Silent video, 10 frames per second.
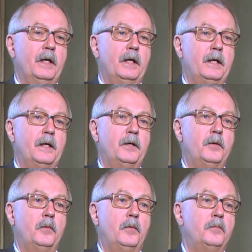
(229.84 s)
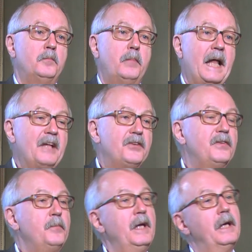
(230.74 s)

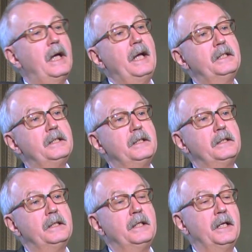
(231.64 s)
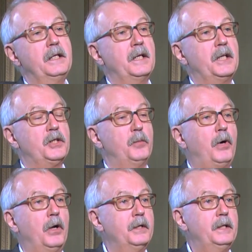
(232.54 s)
blasphemy cases in international
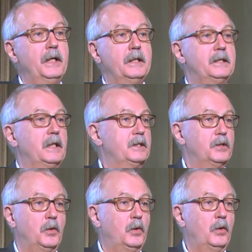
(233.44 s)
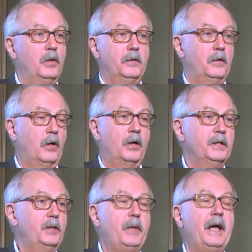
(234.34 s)
politics. There's a whole
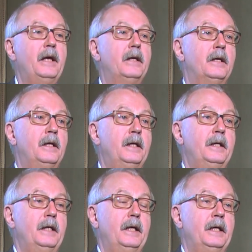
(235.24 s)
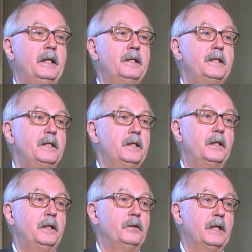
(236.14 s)
long debate in
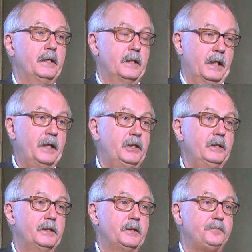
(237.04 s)
the United Nations.